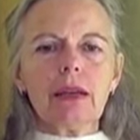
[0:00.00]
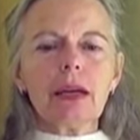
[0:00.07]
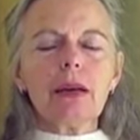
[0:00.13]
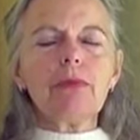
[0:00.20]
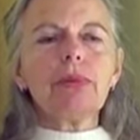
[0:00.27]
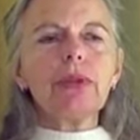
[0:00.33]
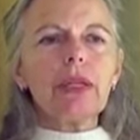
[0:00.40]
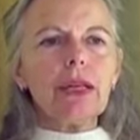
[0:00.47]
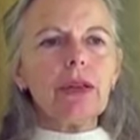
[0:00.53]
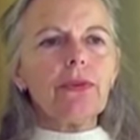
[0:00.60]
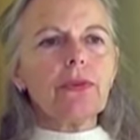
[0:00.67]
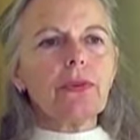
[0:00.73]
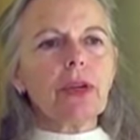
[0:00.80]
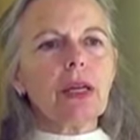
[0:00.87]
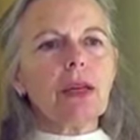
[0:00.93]
The complete
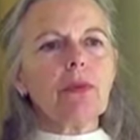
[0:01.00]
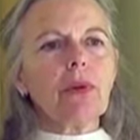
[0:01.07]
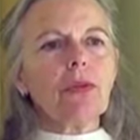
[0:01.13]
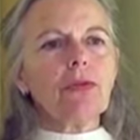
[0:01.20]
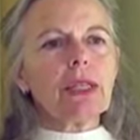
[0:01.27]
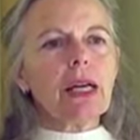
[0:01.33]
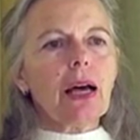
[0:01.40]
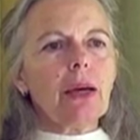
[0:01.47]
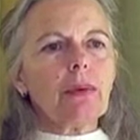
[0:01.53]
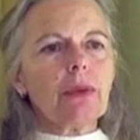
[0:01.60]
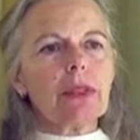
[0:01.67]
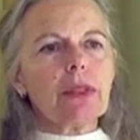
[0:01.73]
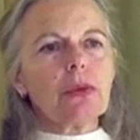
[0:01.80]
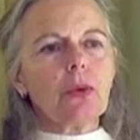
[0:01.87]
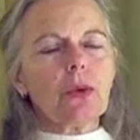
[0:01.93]
freedom of
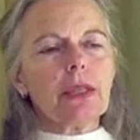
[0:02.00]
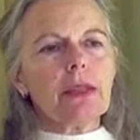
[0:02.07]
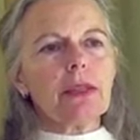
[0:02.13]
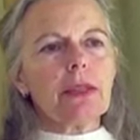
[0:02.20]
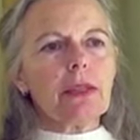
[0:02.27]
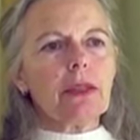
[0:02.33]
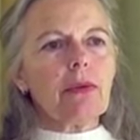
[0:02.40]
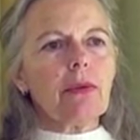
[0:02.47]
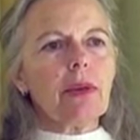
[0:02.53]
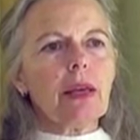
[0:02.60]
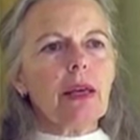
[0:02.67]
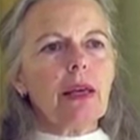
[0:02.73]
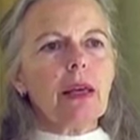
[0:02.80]
timeless wisdom